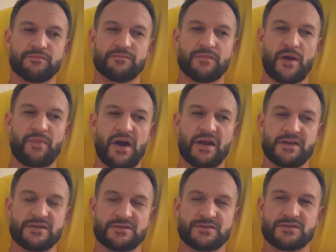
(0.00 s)
my body
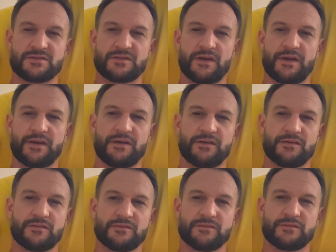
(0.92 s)
is just like
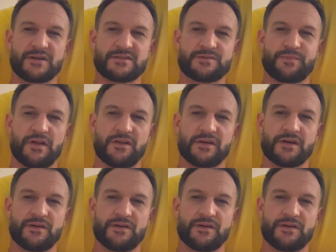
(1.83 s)
expelling